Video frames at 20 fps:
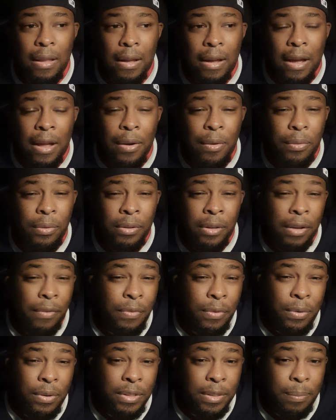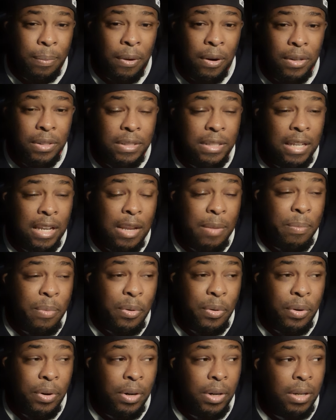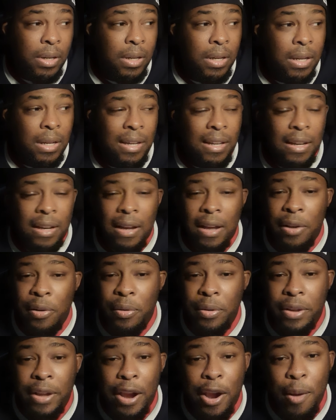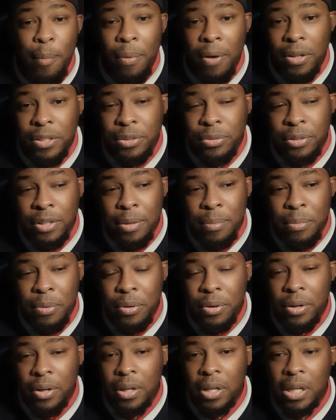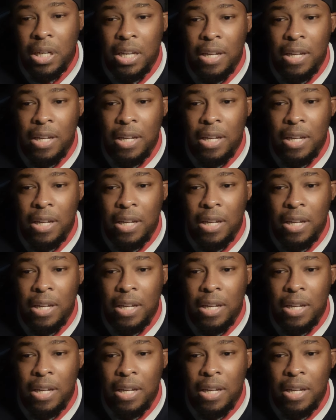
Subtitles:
I don't love you as a person anymore. I don't care about you anymore.